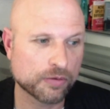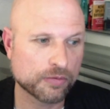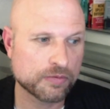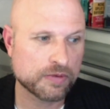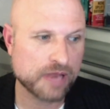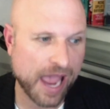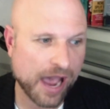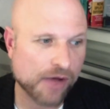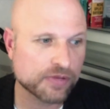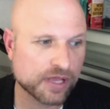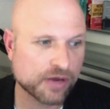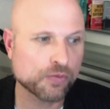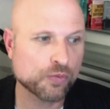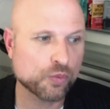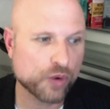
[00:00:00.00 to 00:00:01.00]
now
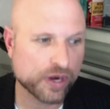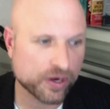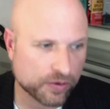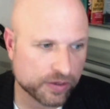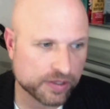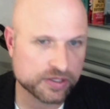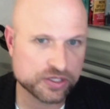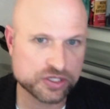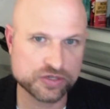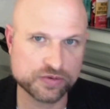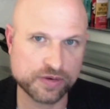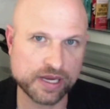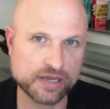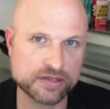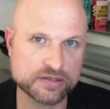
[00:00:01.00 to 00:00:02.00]
that we're in the
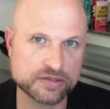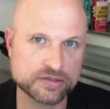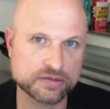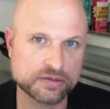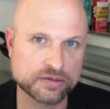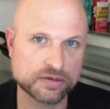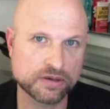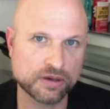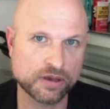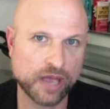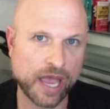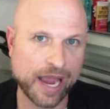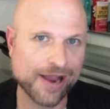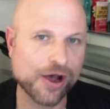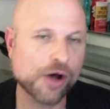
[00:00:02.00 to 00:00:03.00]
streets,
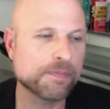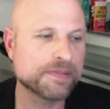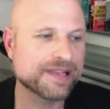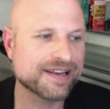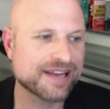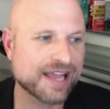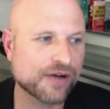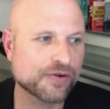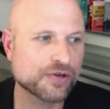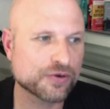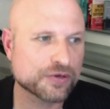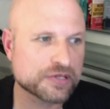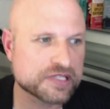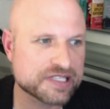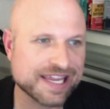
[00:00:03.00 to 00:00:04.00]
I hope that now
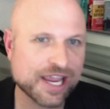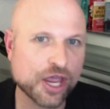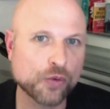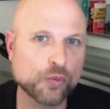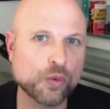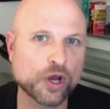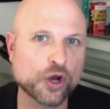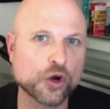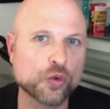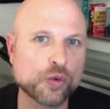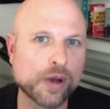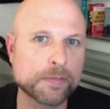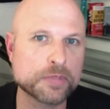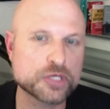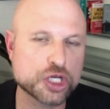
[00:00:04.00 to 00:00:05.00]
you're seeing what
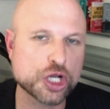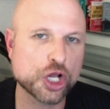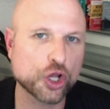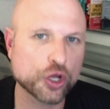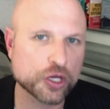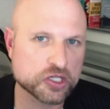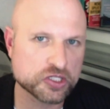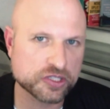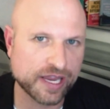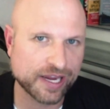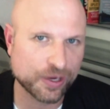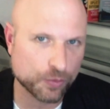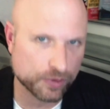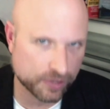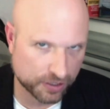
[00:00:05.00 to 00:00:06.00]
corruption looks
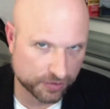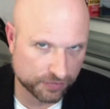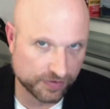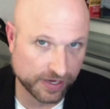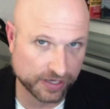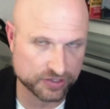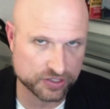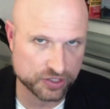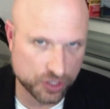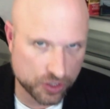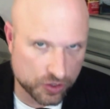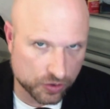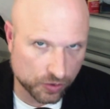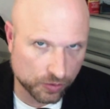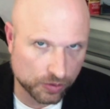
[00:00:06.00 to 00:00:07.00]
like when it affects
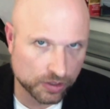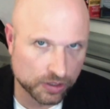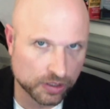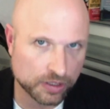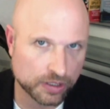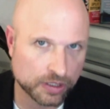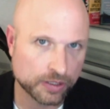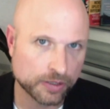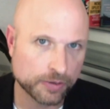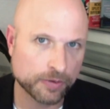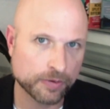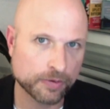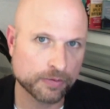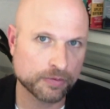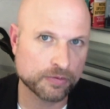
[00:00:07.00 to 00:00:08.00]
you,
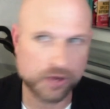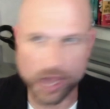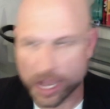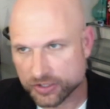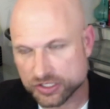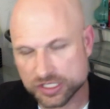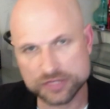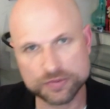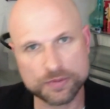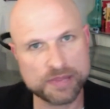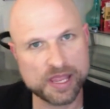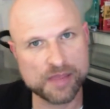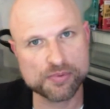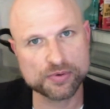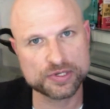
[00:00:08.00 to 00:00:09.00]
not just when
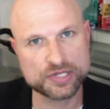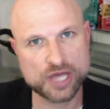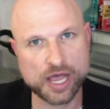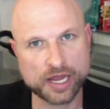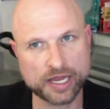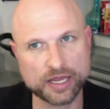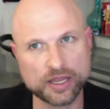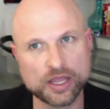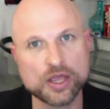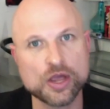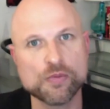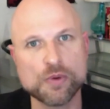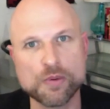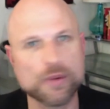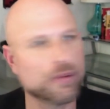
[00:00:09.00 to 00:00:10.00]
people are talking,
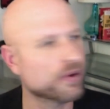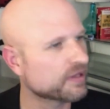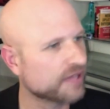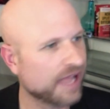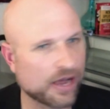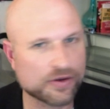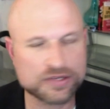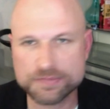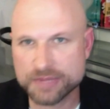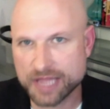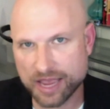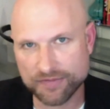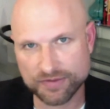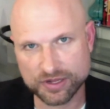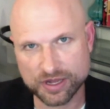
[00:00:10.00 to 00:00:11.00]
when we weren't allowed to be
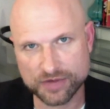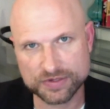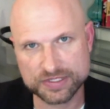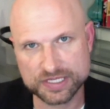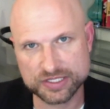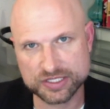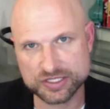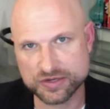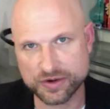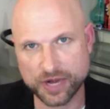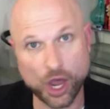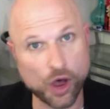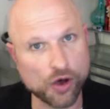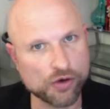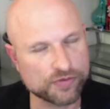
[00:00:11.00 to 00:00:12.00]
having conversations during
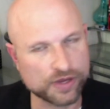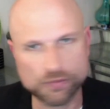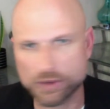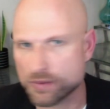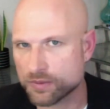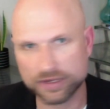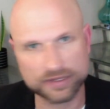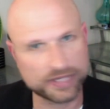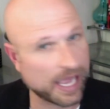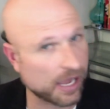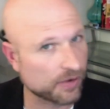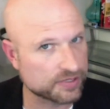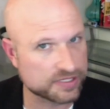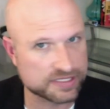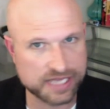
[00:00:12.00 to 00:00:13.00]
COVID. We weren't
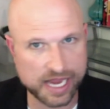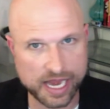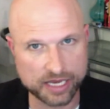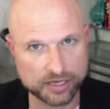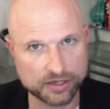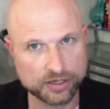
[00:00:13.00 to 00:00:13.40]
allowed to say